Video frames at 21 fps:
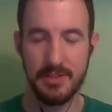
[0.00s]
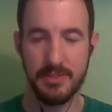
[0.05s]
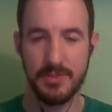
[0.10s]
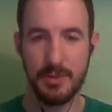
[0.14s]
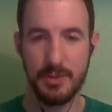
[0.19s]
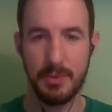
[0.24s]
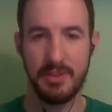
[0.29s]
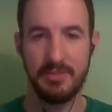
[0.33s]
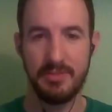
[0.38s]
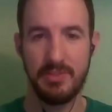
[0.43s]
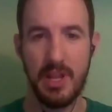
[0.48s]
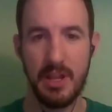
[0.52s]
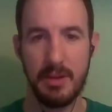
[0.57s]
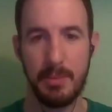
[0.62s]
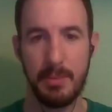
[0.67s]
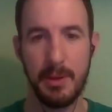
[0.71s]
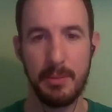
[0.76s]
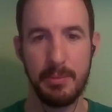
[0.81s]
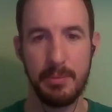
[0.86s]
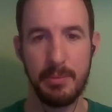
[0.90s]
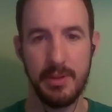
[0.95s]
So we have a lot of
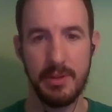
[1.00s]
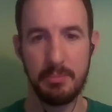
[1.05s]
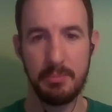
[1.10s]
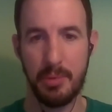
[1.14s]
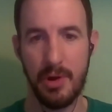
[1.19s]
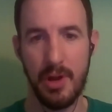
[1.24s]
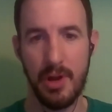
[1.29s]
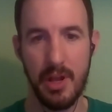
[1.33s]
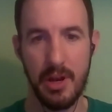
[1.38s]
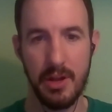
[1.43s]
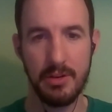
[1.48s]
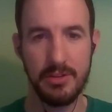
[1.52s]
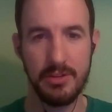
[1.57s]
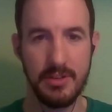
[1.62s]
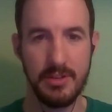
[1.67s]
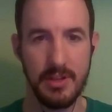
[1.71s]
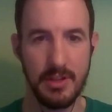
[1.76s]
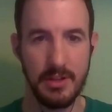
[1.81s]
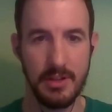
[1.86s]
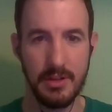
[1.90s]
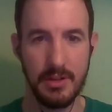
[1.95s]
people in product,
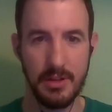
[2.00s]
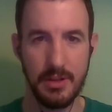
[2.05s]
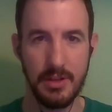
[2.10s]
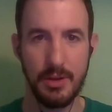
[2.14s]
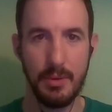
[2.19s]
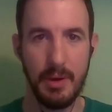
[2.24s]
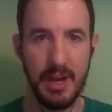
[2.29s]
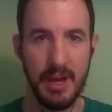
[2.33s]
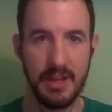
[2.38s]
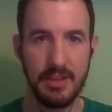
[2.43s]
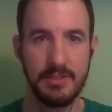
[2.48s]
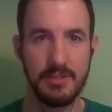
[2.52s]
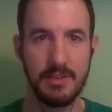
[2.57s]
in UX,